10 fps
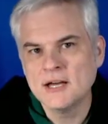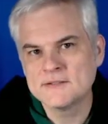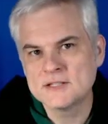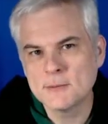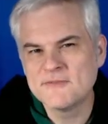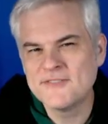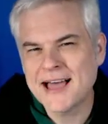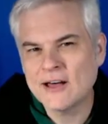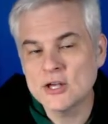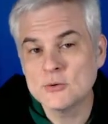of some
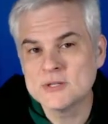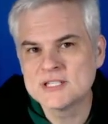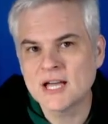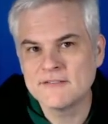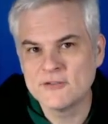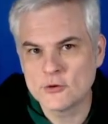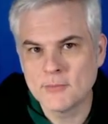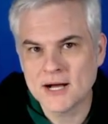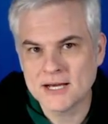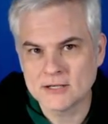value inside of your
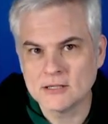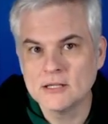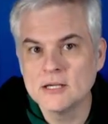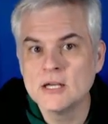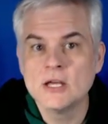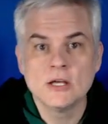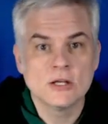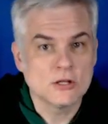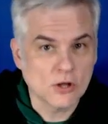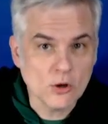model
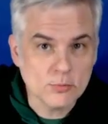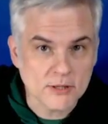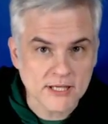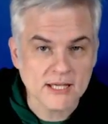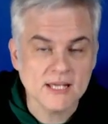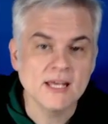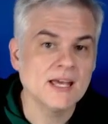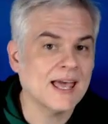globally,